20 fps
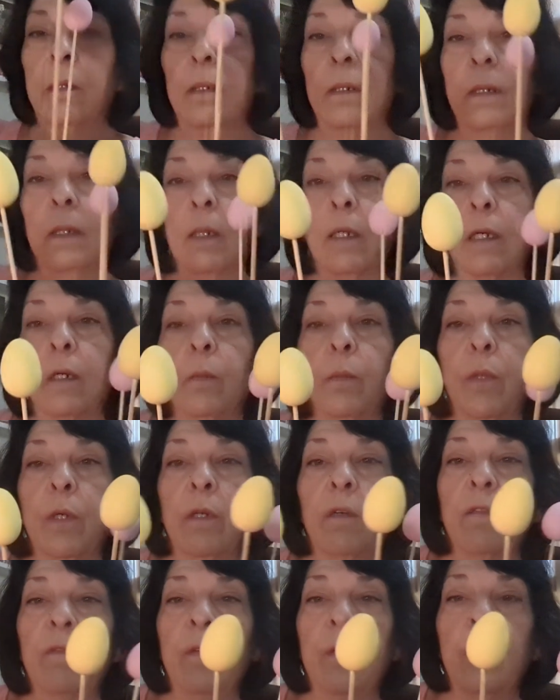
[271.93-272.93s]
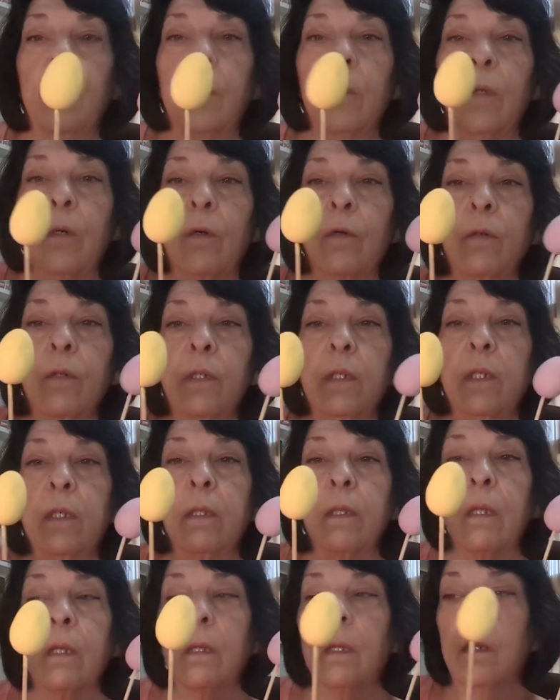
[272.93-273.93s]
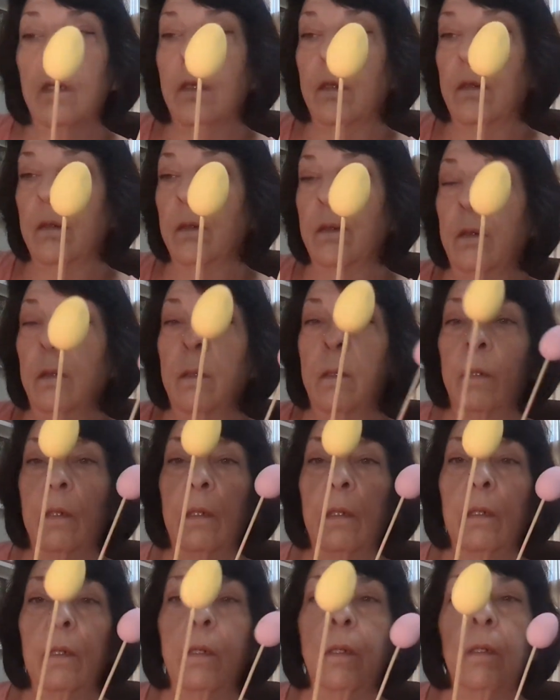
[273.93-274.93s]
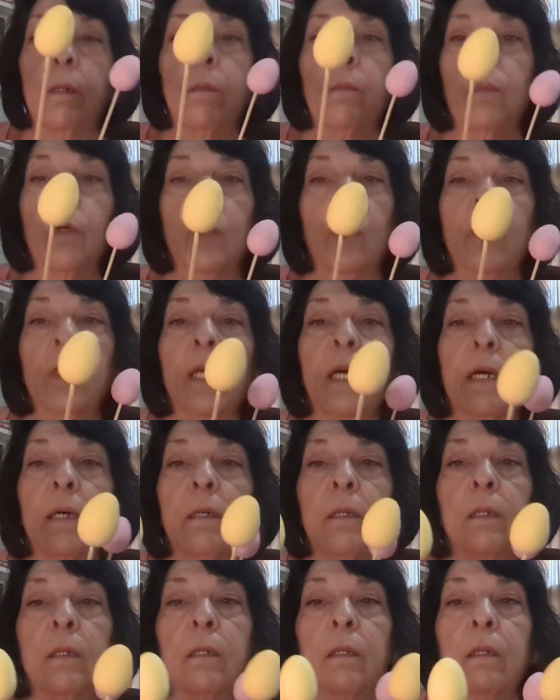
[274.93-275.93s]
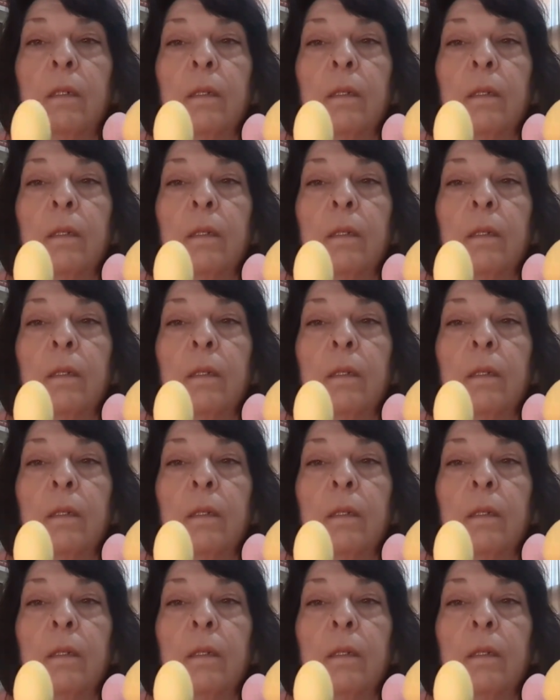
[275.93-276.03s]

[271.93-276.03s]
I'm going to put a few of those in the little bird nest.